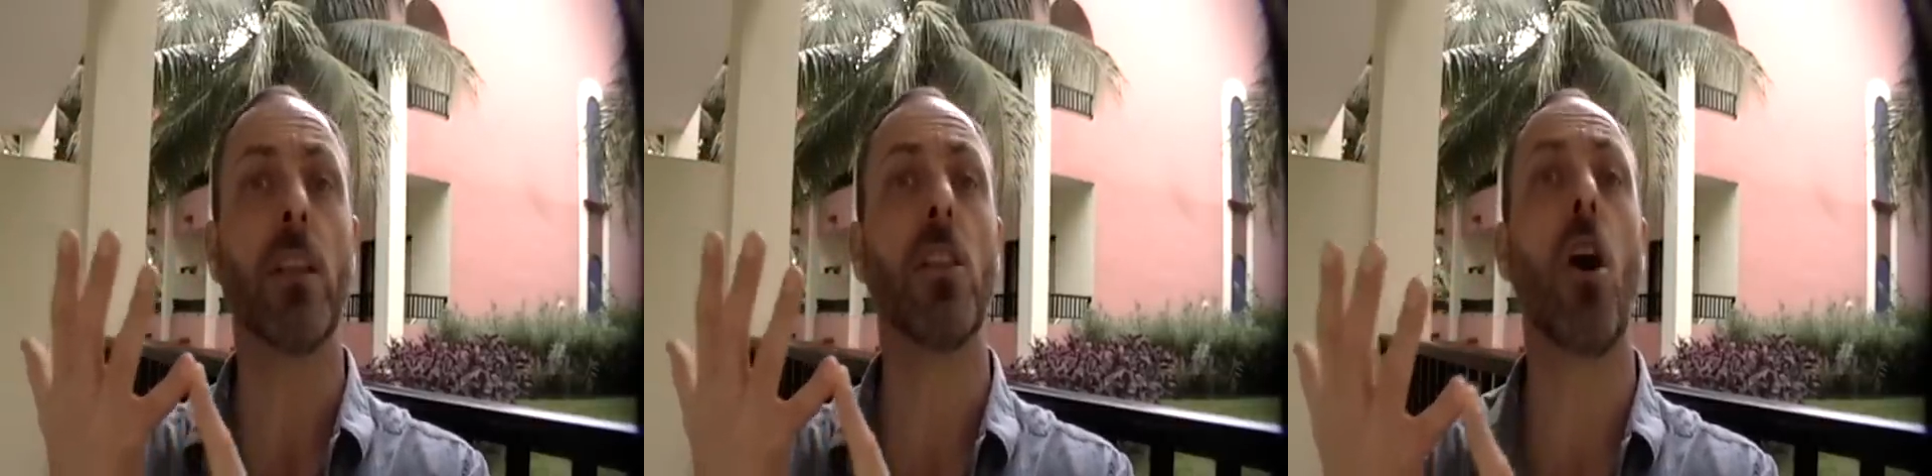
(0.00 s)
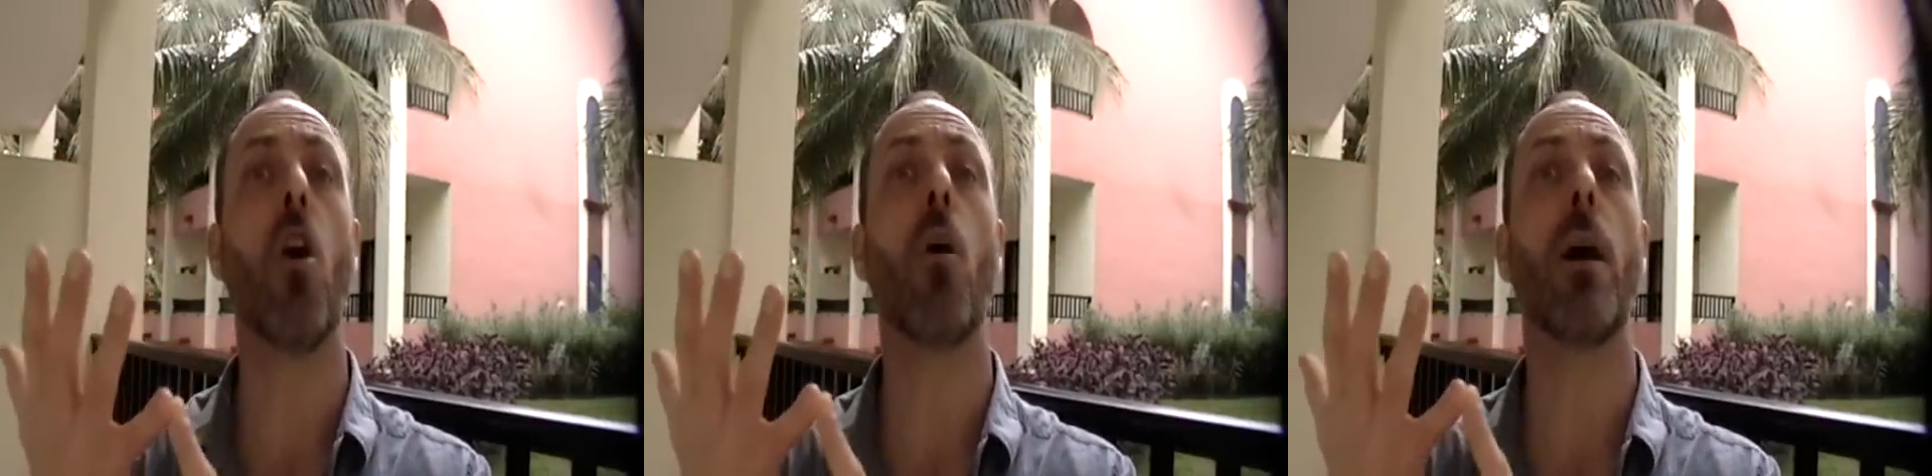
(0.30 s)

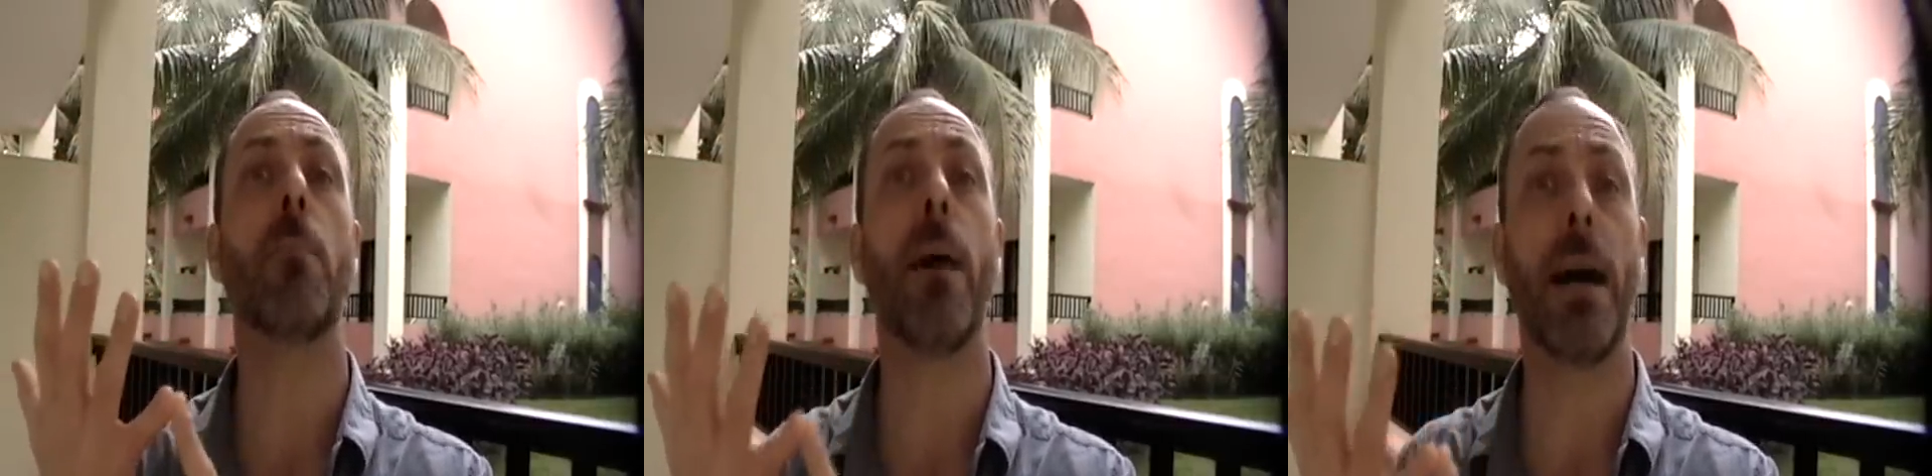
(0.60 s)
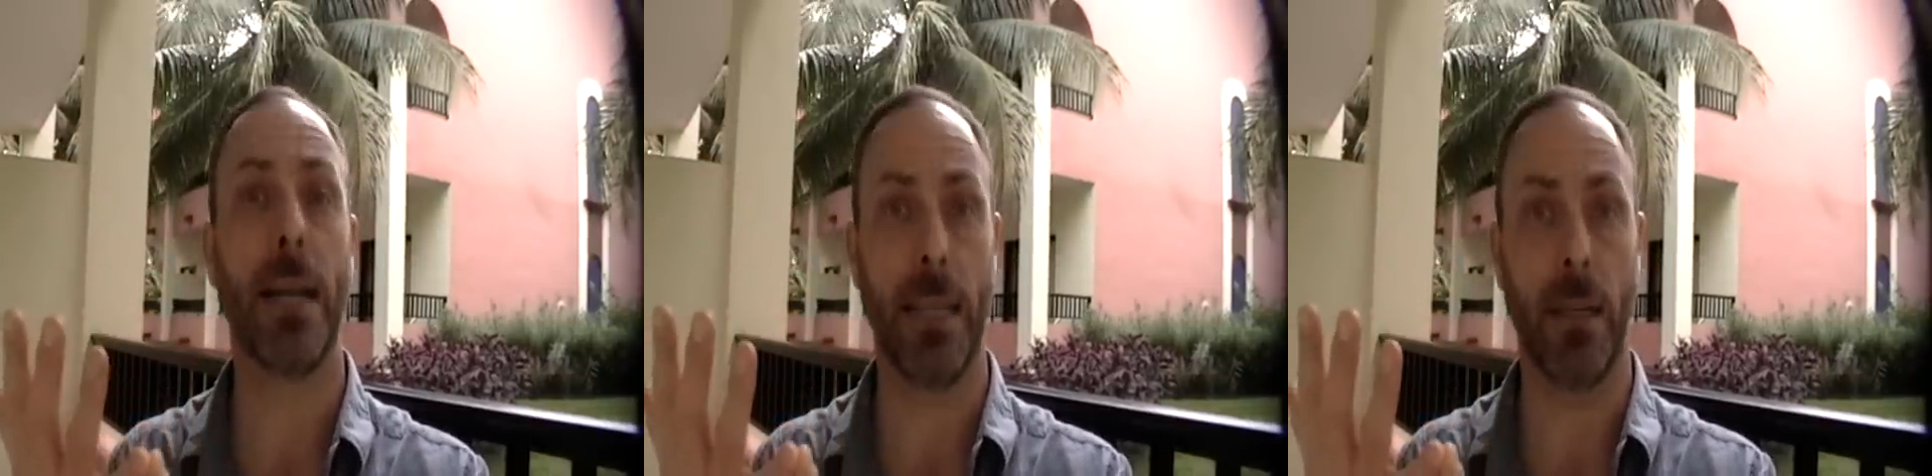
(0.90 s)
law
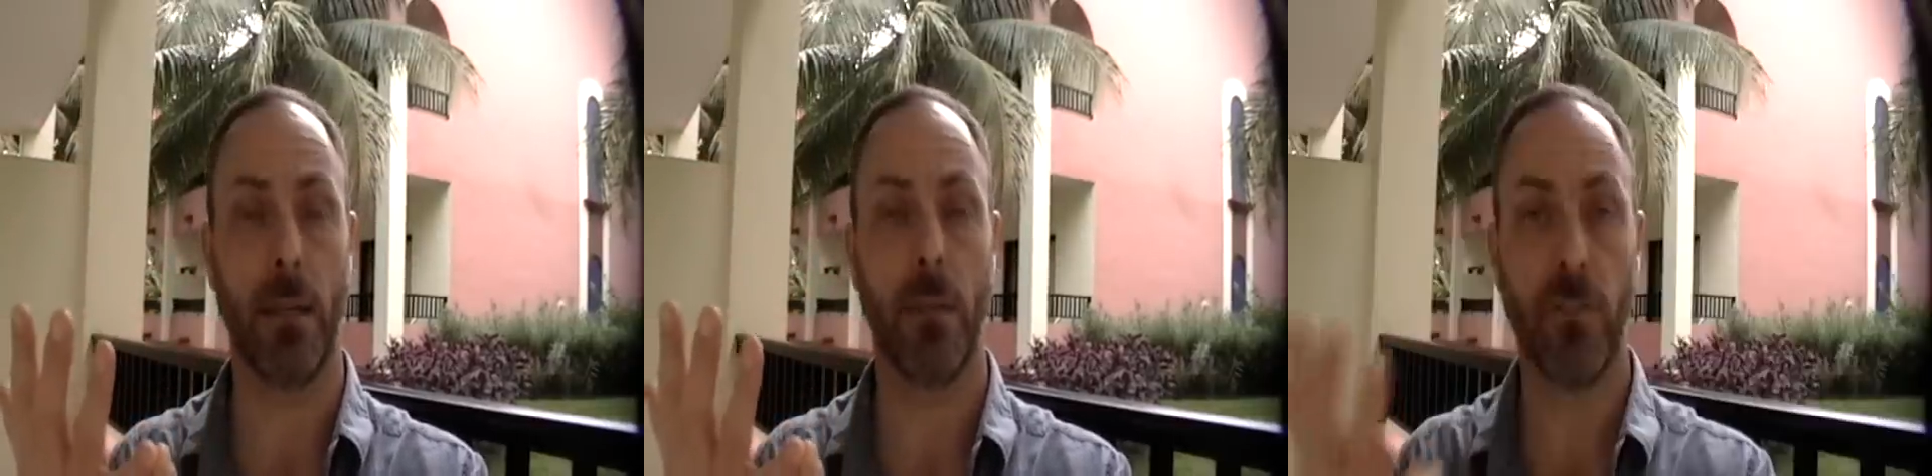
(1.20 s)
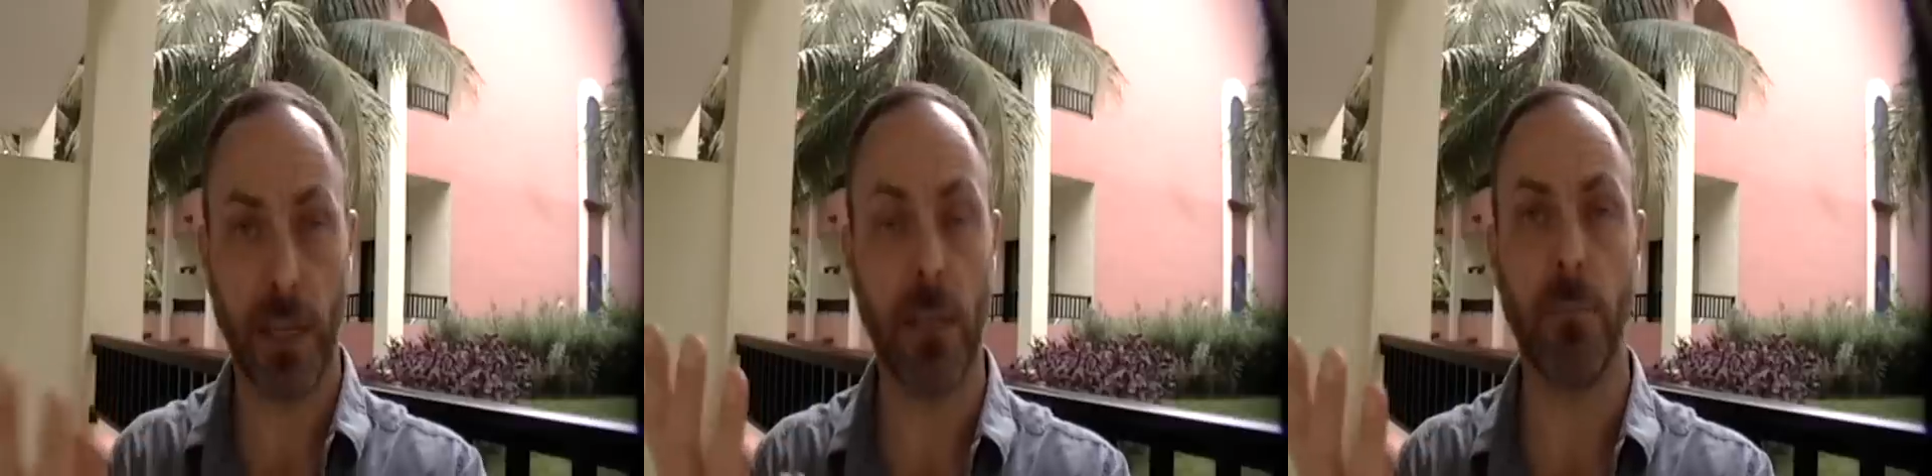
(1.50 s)
abiding,
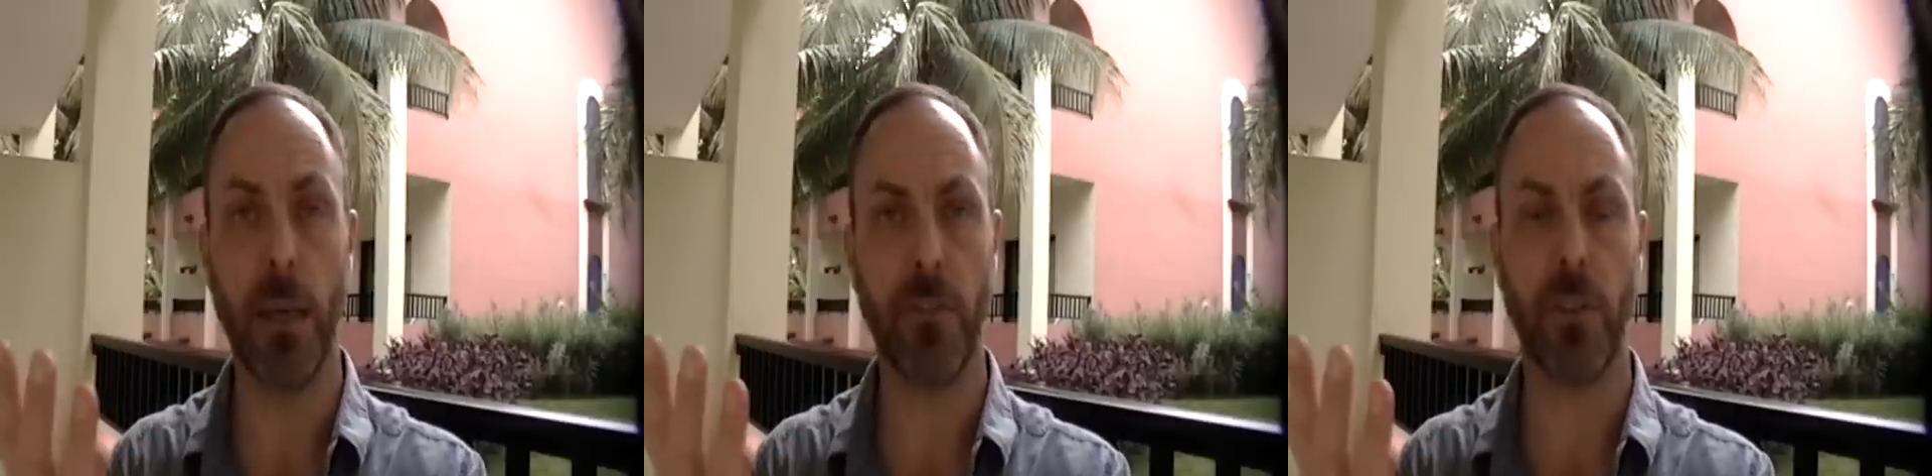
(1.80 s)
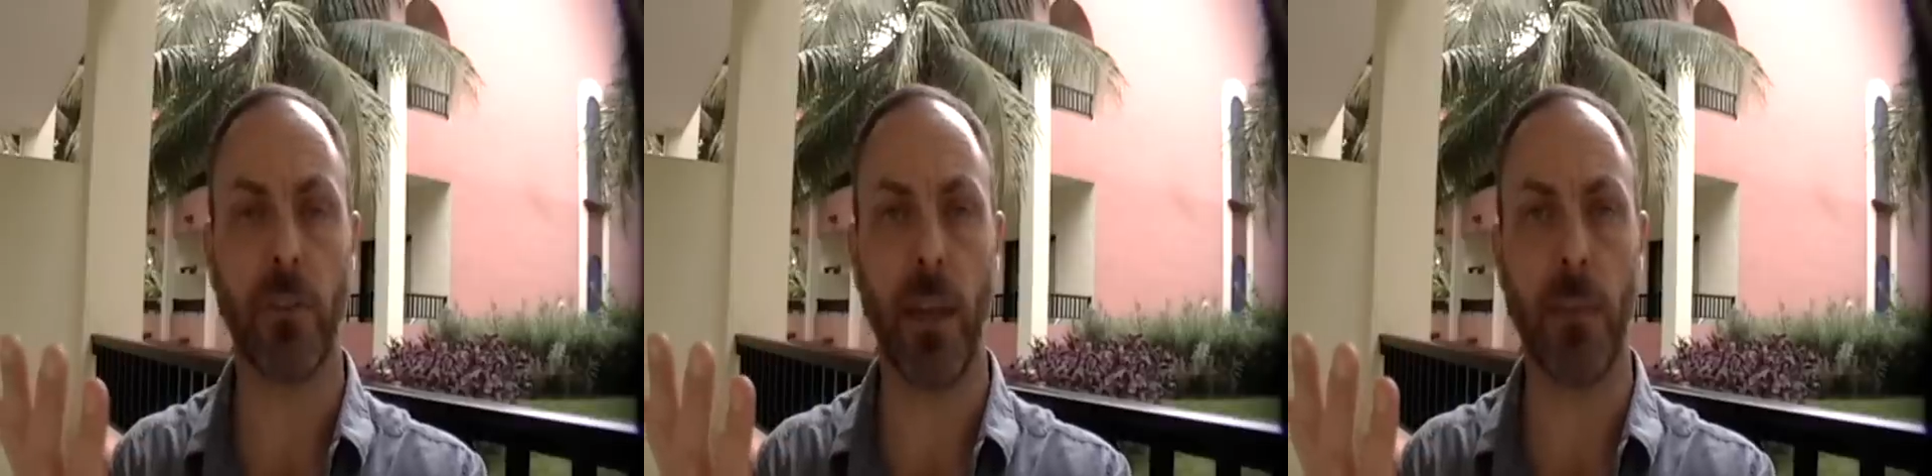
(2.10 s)
setting the best
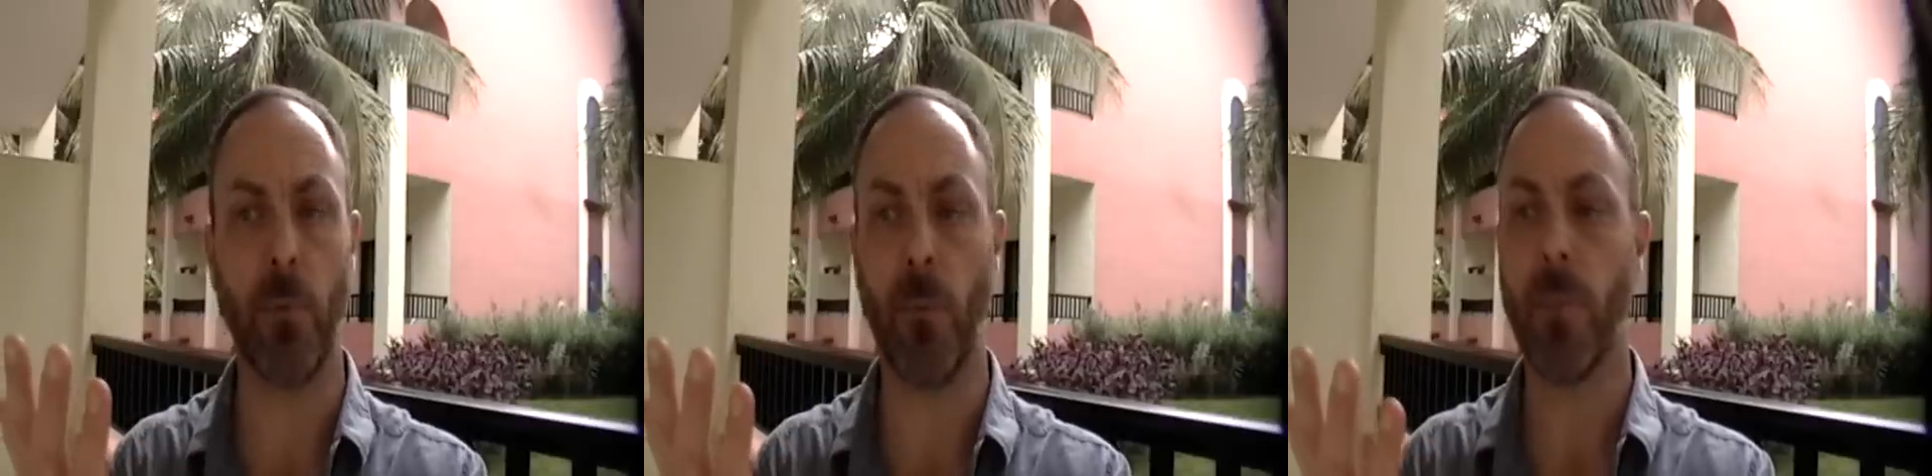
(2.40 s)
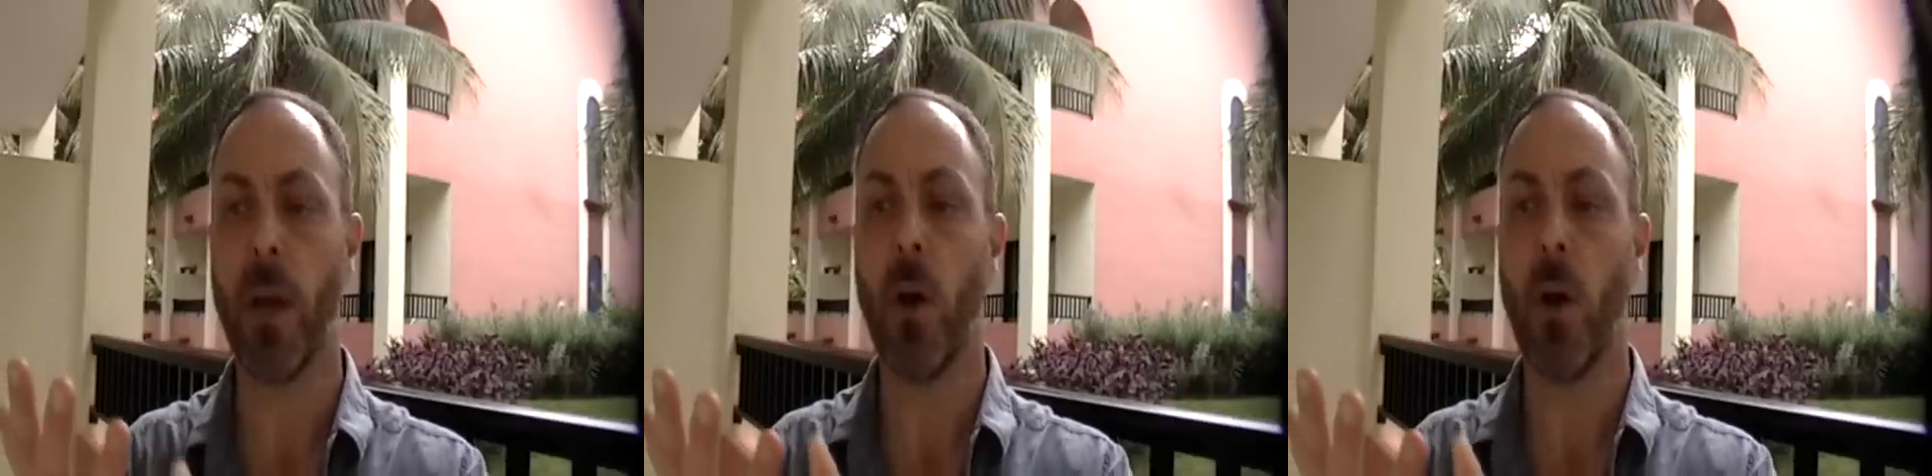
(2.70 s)
example?